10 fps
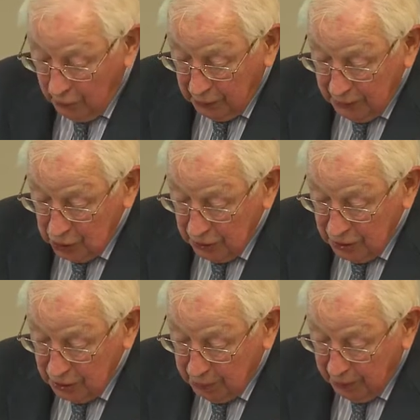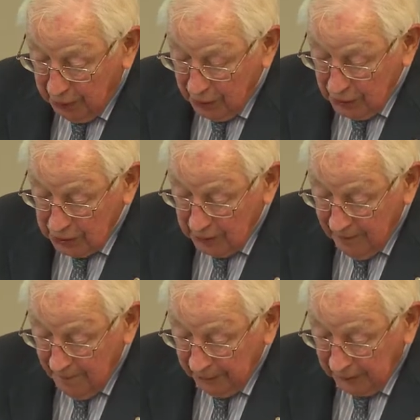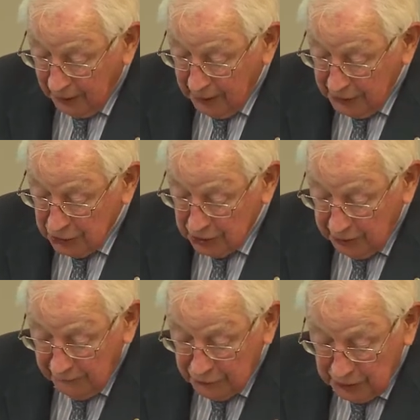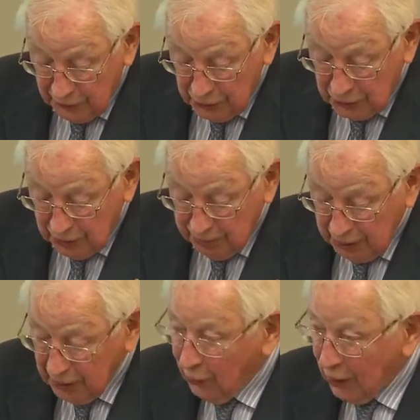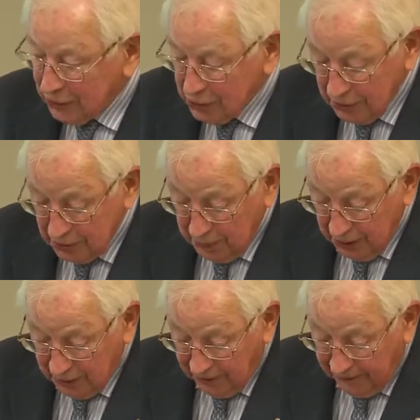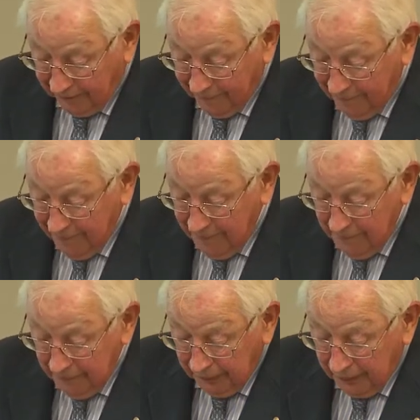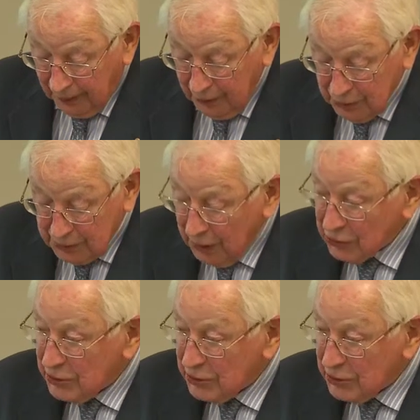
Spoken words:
The Australian Law Reform Commission has proposed a legislative solution, but no action has been taken.